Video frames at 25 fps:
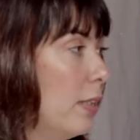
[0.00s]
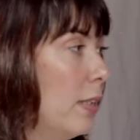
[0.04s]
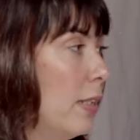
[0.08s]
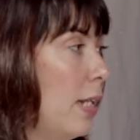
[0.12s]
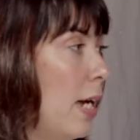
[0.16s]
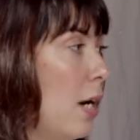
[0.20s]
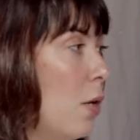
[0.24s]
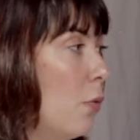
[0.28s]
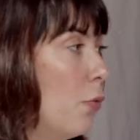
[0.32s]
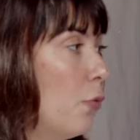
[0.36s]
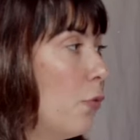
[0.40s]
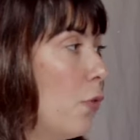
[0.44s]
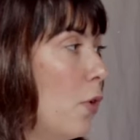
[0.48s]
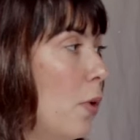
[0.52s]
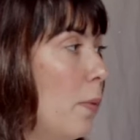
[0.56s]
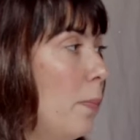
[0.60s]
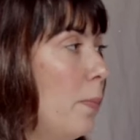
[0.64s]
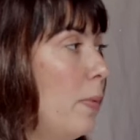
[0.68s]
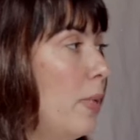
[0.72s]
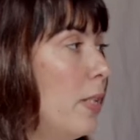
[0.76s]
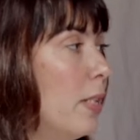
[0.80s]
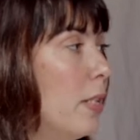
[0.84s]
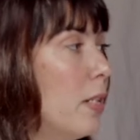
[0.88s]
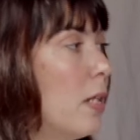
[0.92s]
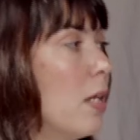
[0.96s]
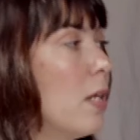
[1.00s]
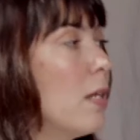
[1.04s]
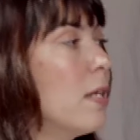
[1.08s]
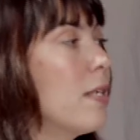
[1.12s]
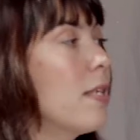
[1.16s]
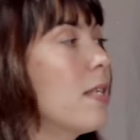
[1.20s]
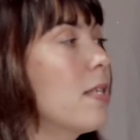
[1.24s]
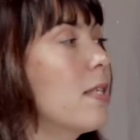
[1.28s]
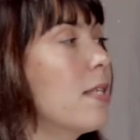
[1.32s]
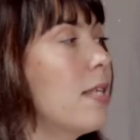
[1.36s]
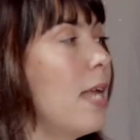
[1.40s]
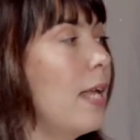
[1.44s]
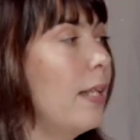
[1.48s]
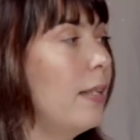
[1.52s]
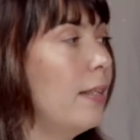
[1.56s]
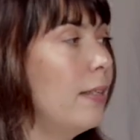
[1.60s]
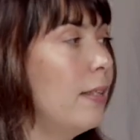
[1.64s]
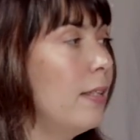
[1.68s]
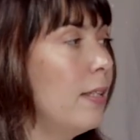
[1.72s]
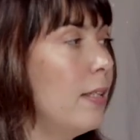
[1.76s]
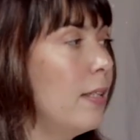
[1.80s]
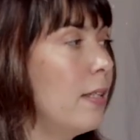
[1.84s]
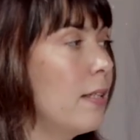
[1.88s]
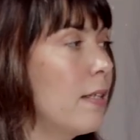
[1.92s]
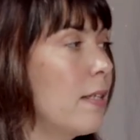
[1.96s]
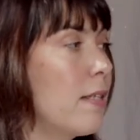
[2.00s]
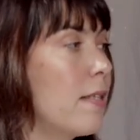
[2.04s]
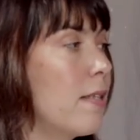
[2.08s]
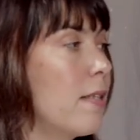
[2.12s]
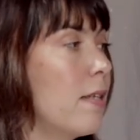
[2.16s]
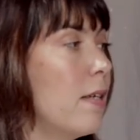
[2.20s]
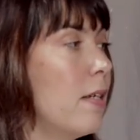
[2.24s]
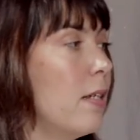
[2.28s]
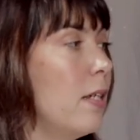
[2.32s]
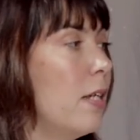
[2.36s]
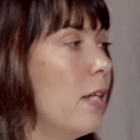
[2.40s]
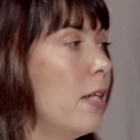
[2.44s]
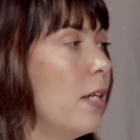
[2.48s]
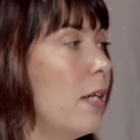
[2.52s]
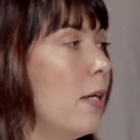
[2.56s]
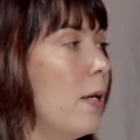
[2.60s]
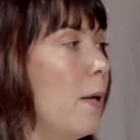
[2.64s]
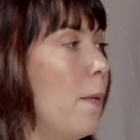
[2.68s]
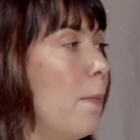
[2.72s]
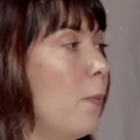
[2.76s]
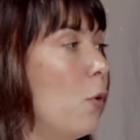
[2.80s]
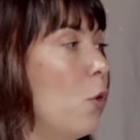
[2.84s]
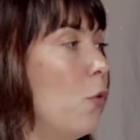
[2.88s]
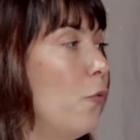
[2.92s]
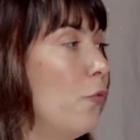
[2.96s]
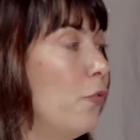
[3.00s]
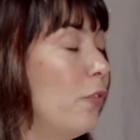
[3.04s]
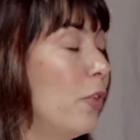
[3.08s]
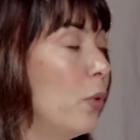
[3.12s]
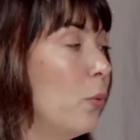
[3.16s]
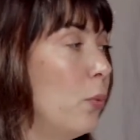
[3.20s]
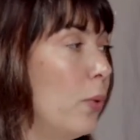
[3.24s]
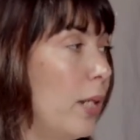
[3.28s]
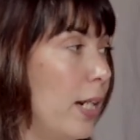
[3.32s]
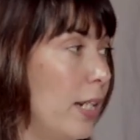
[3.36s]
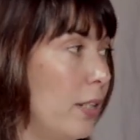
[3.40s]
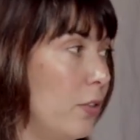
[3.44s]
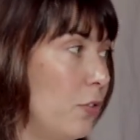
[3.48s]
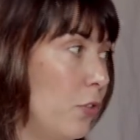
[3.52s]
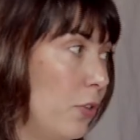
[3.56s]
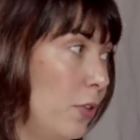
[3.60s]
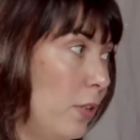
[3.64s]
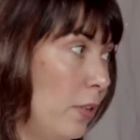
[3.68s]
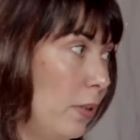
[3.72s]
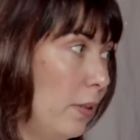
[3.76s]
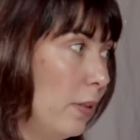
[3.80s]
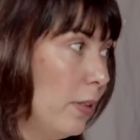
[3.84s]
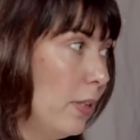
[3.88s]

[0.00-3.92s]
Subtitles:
Now from the settings configurator,